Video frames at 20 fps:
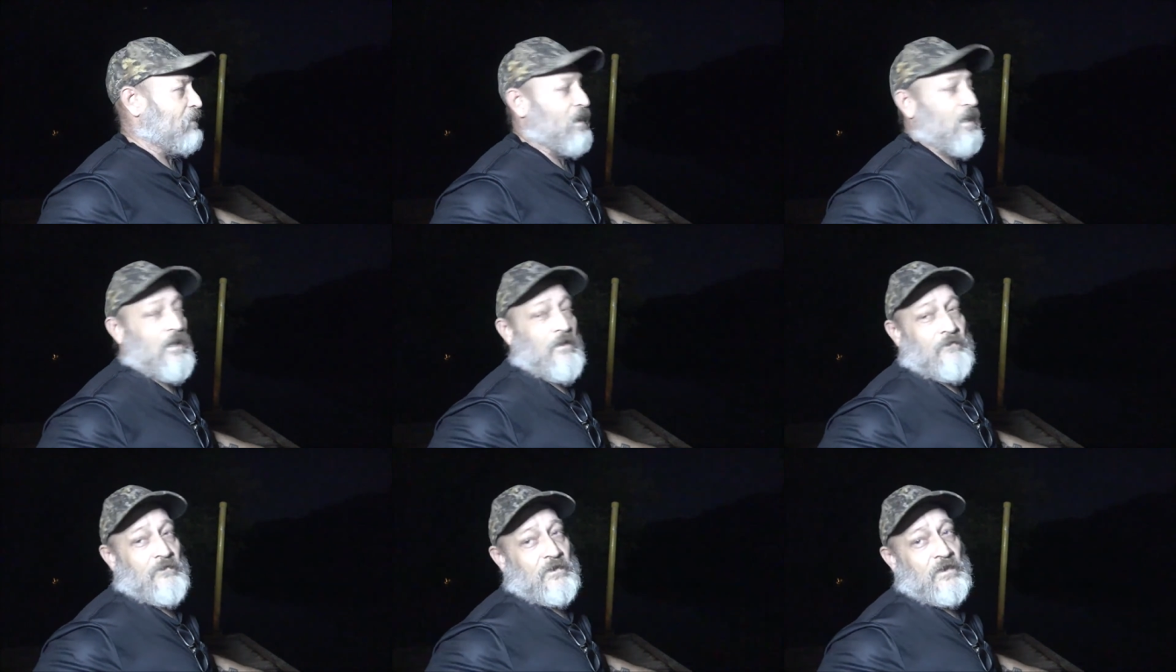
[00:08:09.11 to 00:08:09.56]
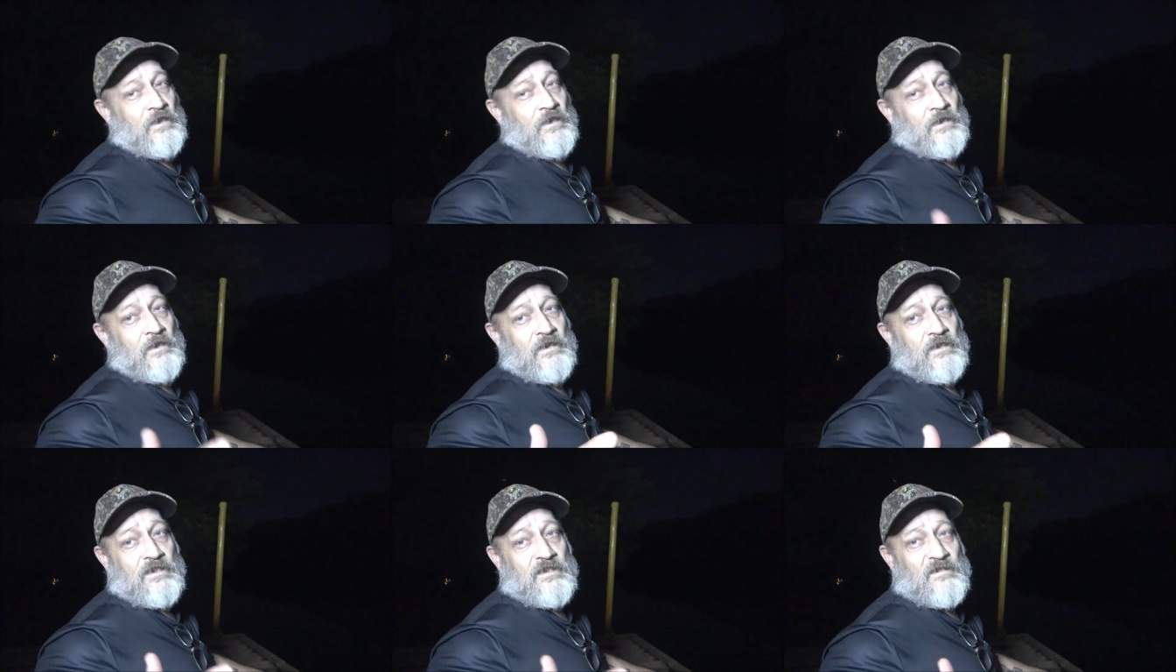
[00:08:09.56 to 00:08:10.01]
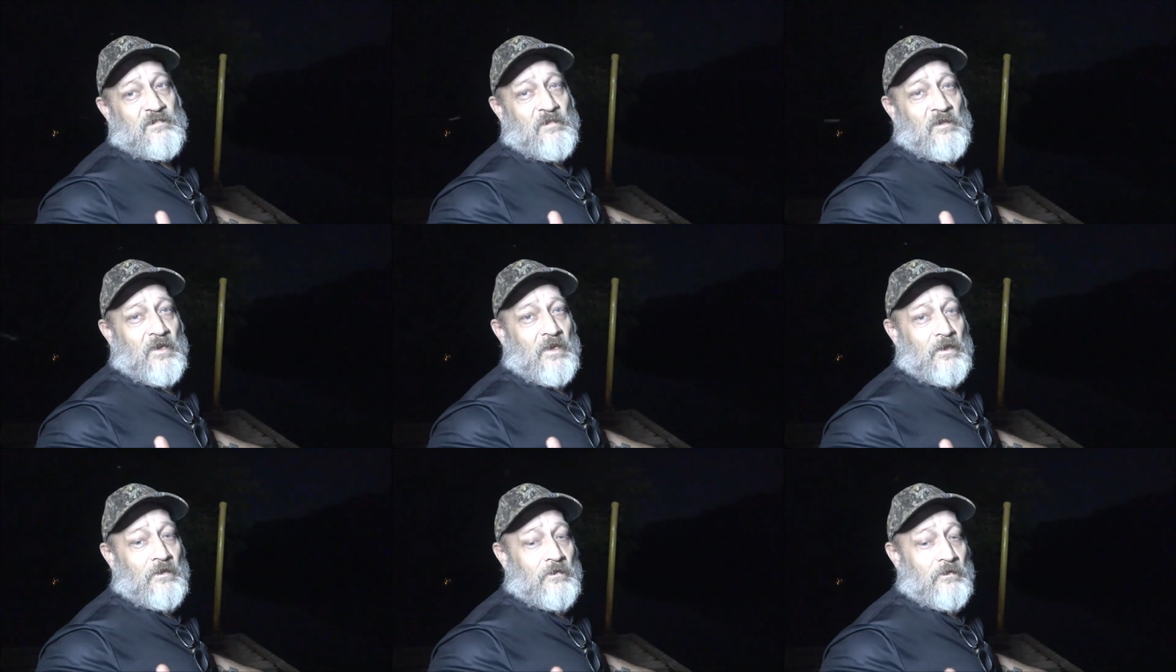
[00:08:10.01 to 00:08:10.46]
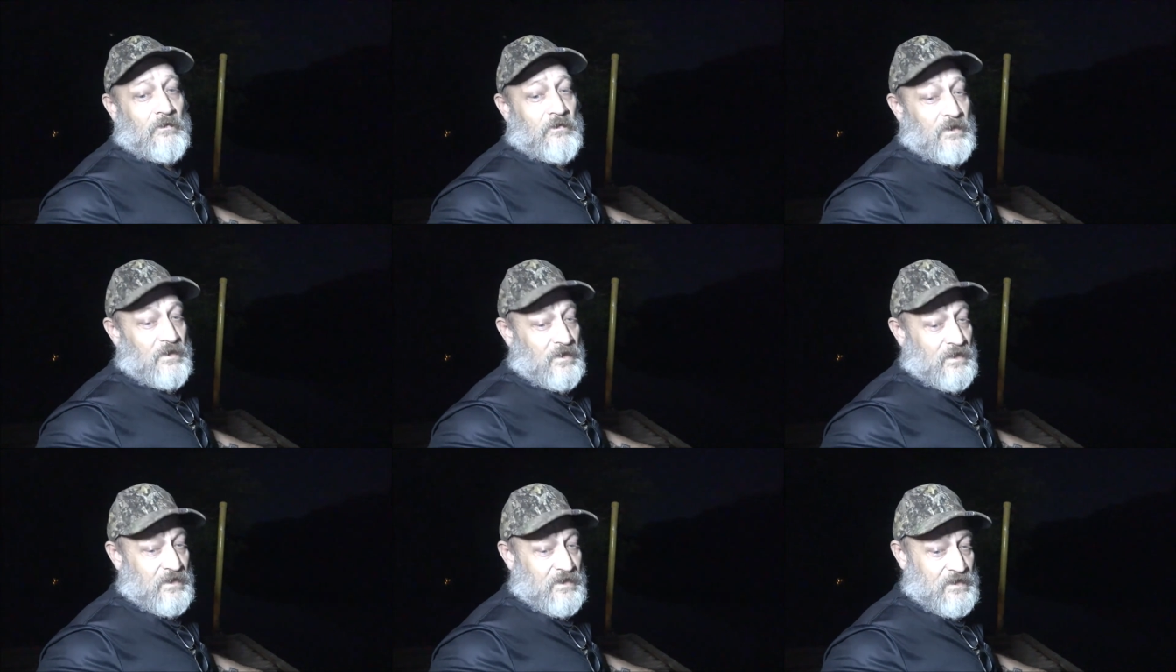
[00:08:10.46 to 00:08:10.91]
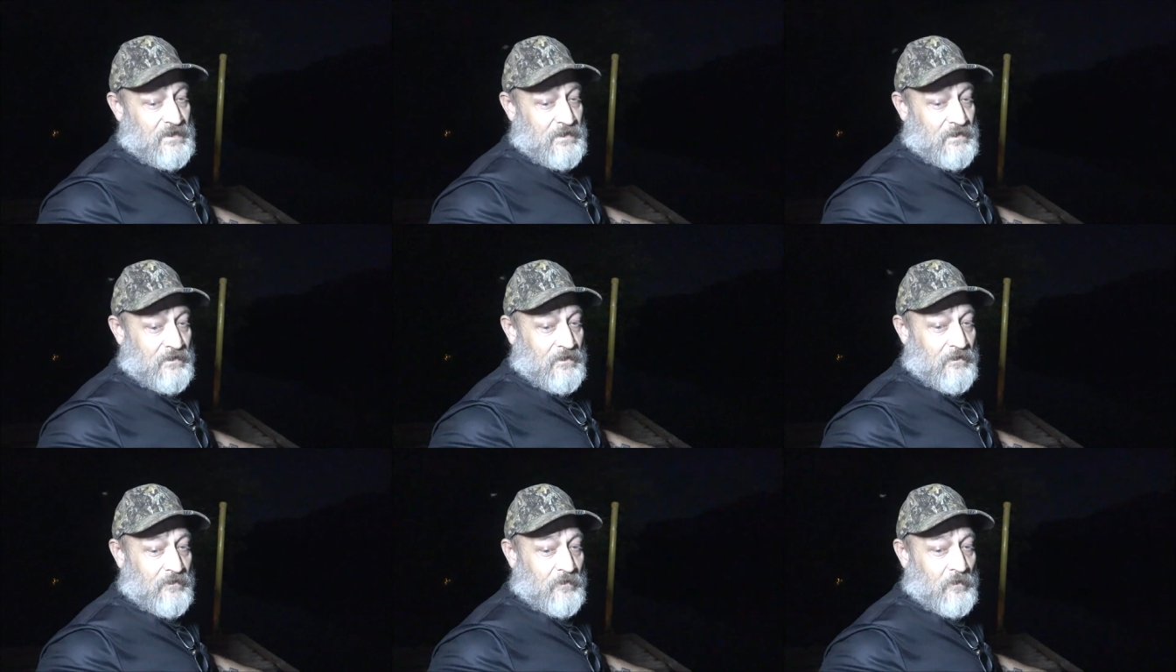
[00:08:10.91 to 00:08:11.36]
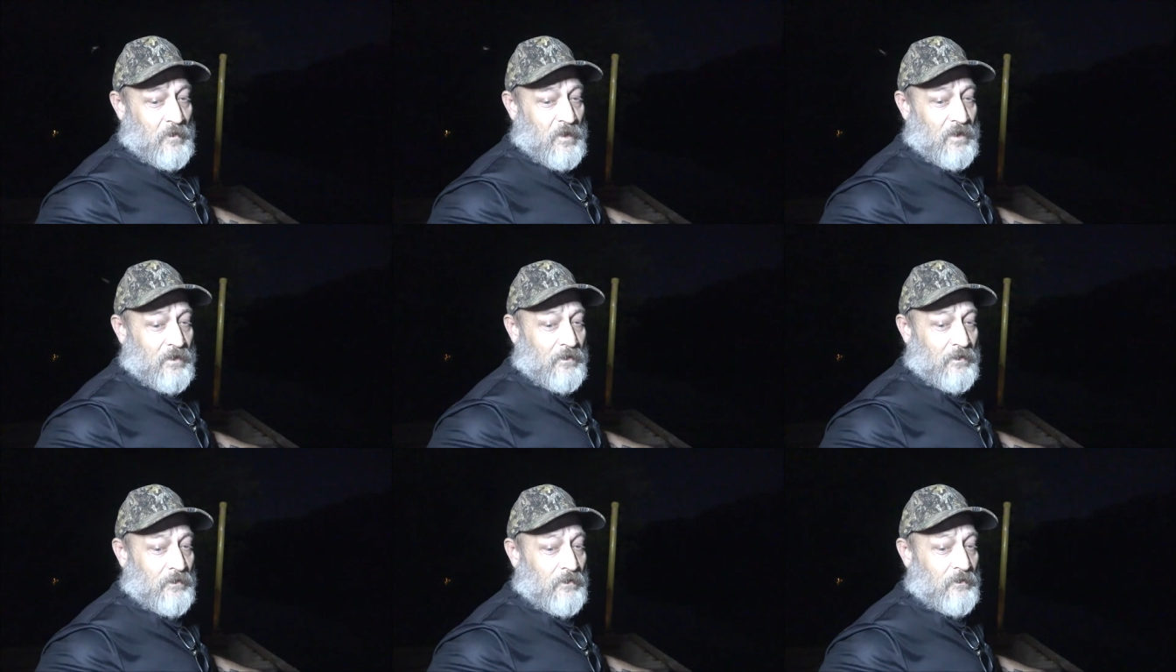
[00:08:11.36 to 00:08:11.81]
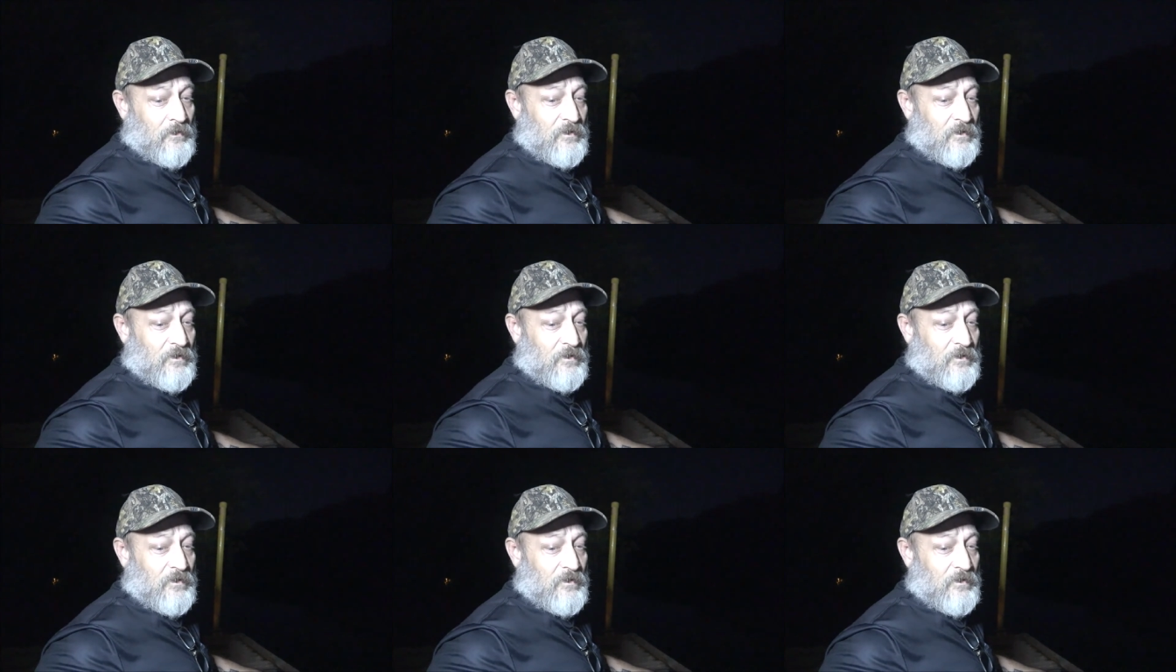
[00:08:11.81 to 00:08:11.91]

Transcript: I haven't had any spray on, and it's sitting over by her,